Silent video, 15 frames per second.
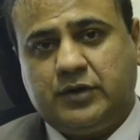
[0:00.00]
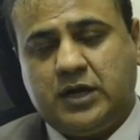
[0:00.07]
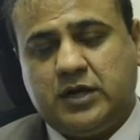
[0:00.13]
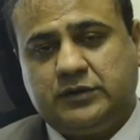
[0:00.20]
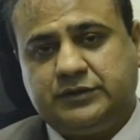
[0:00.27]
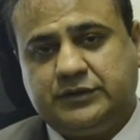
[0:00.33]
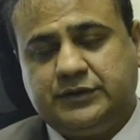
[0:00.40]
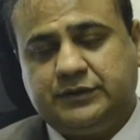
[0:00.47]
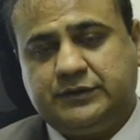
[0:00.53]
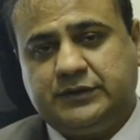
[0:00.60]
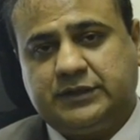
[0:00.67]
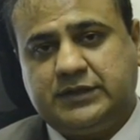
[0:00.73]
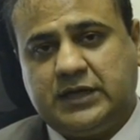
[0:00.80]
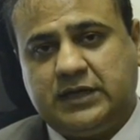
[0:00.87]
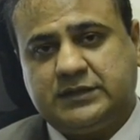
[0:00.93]
how to know
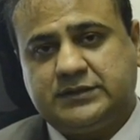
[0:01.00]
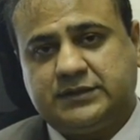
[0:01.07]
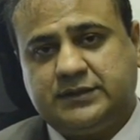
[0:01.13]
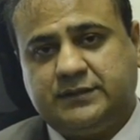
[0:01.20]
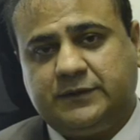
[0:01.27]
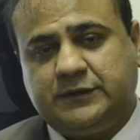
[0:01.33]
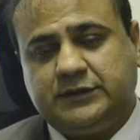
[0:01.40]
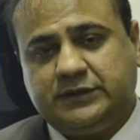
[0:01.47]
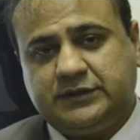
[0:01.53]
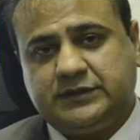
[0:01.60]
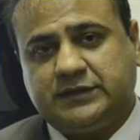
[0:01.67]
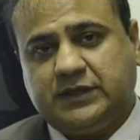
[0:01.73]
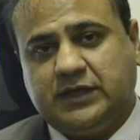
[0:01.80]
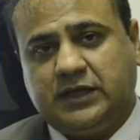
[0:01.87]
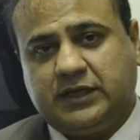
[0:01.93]
the customer,
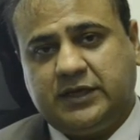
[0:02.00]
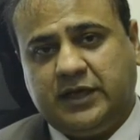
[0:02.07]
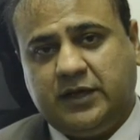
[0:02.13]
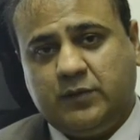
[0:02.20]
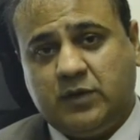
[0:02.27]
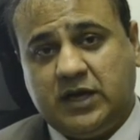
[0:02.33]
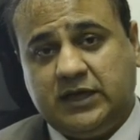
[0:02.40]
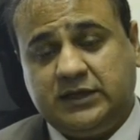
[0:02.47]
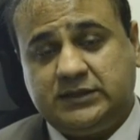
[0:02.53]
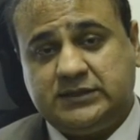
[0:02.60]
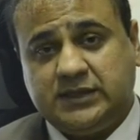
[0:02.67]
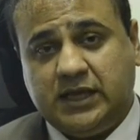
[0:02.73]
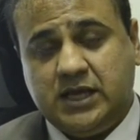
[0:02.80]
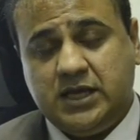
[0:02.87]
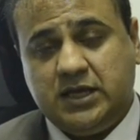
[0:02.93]

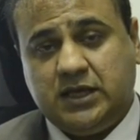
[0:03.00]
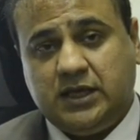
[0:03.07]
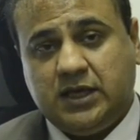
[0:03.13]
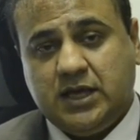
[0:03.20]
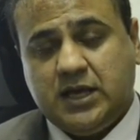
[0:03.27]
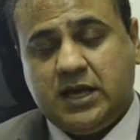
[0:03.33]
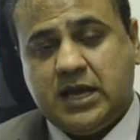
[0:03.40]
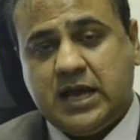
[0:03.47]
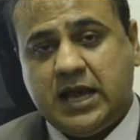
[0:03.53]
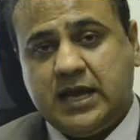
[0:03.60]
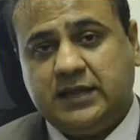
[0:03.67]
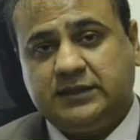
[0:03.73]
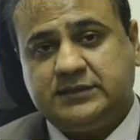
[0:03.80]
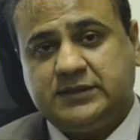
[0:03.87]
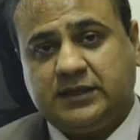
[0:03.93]
KYC
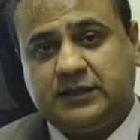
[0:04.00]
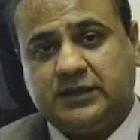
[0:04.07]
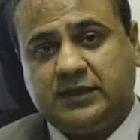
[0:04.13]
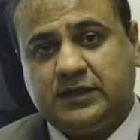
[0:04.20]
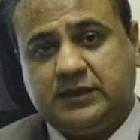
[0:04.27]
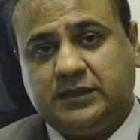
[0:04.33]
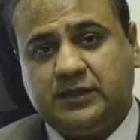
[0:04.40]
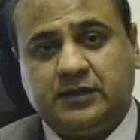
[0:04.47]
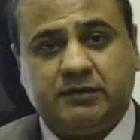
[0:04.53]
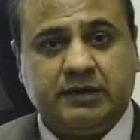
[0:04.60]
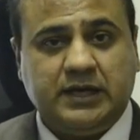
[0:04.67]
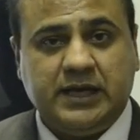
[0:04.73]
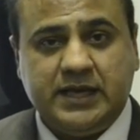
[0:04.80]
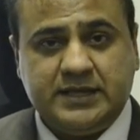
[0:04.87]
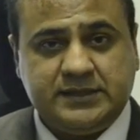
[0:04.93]
and certain other
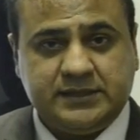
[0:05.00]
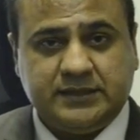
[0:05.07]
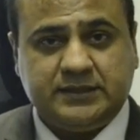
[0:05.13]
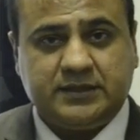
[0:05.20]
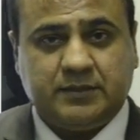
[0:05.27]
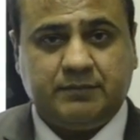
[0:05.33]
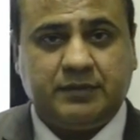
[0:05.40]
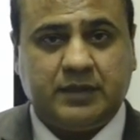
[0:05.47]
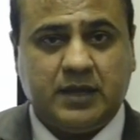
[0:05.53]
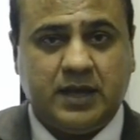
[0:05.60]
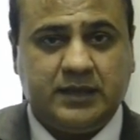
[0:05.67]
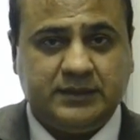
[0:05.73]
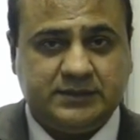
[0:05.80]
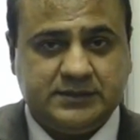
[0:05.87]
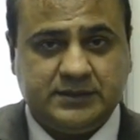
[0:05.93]
related
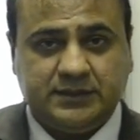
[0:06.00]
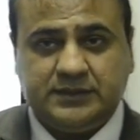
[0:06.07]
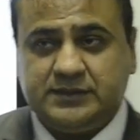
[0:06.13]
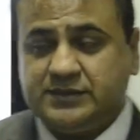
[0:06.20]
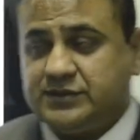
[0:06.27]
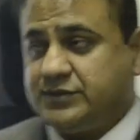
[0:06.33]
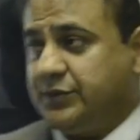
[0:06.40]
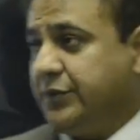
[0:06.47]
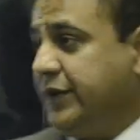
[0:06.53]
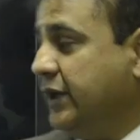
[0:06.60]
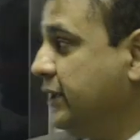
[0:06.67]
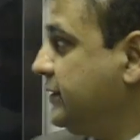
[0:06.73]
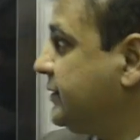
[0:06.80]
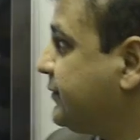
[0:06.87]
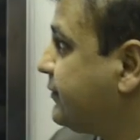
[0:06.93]
compliances to
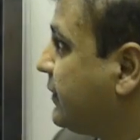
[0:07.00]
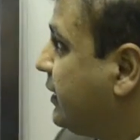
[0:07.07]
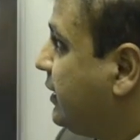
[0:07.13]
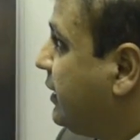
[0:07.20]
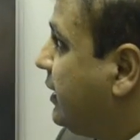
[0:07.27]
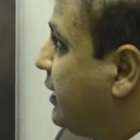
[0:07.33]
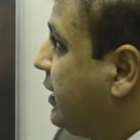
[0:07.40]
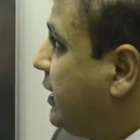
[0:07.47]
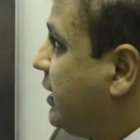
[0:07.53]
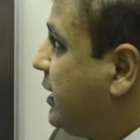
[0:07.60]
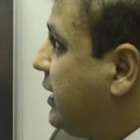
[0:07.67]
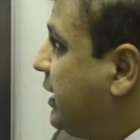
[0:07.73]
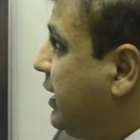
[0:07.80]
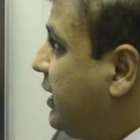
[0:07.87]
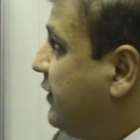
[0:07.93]
it.
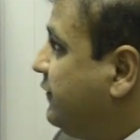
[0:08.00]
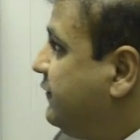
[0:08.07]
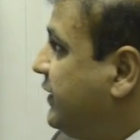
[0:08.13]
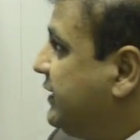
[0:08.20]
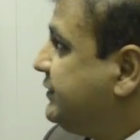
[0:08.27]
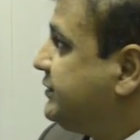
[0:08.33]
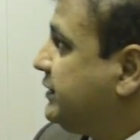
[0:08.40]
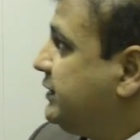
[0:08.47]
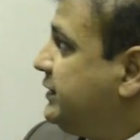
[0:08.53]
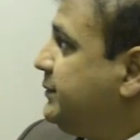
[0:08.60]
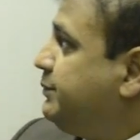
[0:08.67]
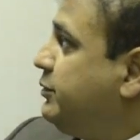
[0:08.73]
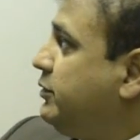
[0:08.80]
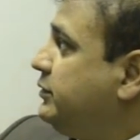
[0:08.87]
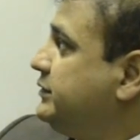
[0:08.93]
Federal
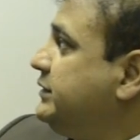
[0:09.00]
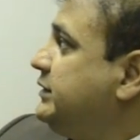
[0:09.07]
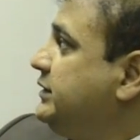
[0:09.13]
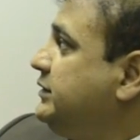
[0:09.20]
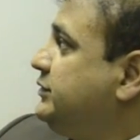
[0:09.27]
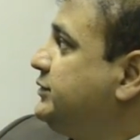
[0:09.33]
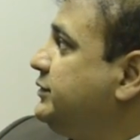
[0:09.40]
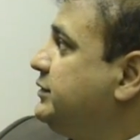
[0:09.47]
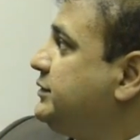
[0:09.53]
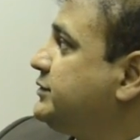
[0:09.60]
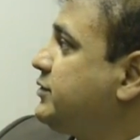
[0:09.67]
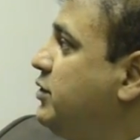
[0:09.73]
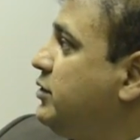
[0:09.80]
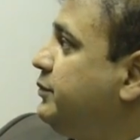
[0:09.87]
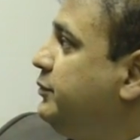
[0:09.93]
Deposit Insurance
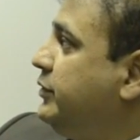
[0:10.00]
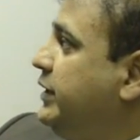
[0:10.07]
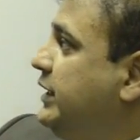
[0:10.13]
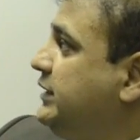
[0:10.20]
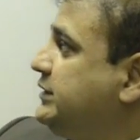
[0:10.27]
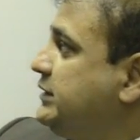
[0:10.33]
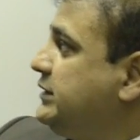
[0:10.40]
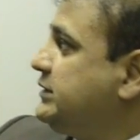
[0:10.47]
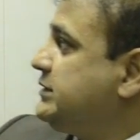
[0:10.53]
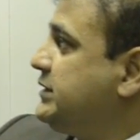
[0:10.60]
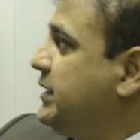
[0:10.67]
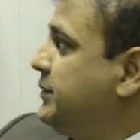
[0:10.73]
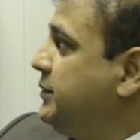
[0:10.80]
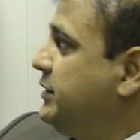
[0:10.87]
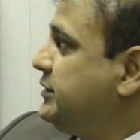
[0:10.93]
Corporation,
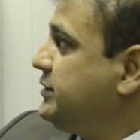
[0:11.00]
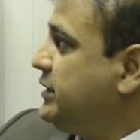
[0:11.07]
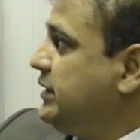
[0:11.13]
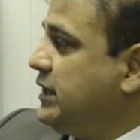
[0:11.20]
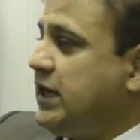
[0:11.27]
established in